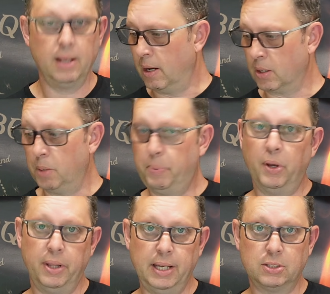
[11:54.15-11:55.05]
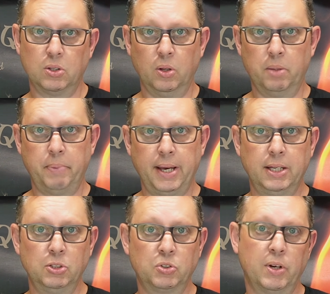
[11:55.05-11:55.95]
I'm going to put this on the
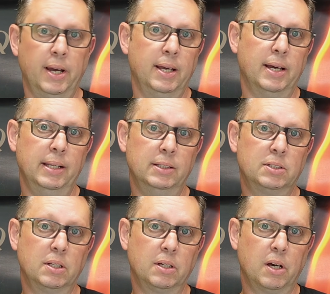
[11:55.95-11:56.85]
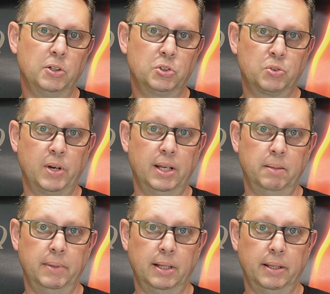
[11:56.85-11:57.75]
baking tray and it's going to go straight in
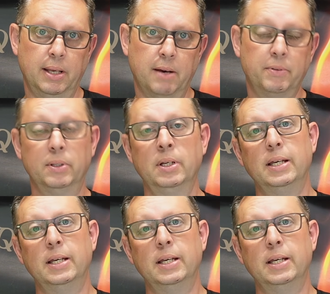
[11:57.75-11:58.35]
the middle of the oven.